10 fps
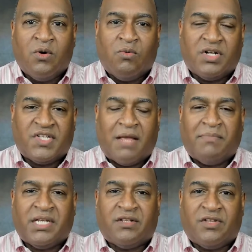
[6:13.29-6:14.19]
what does that
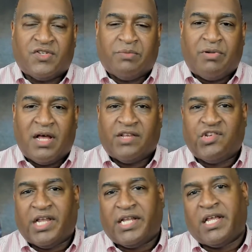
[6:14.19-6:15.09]
mean to their supply
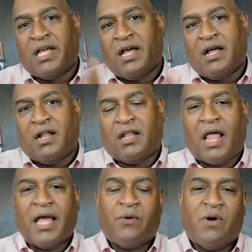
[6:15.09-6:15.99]
chain
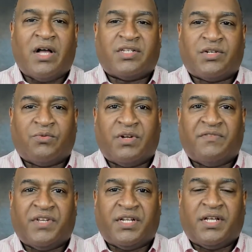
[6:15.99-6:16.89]
likewise to
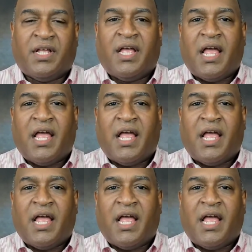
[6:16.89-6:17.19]
Rivian,